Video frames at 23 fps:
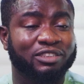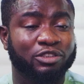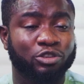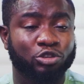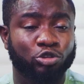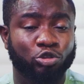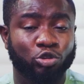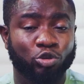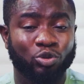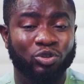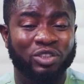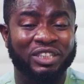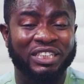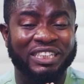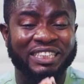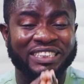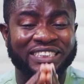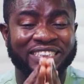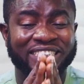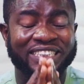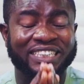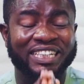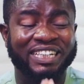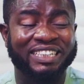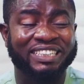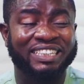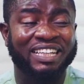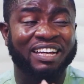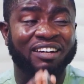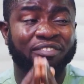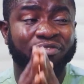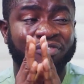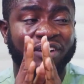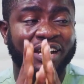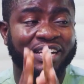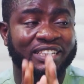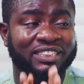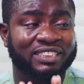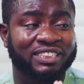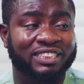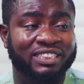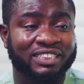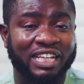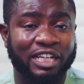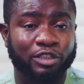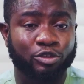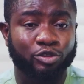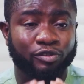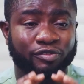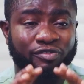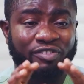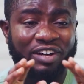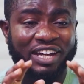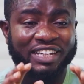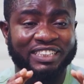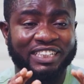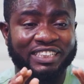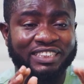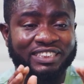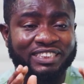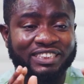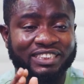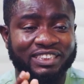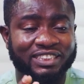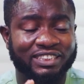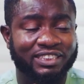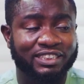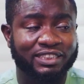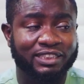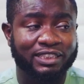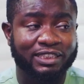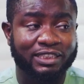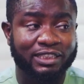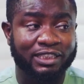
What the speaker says: incidental finding that you find a cyst in the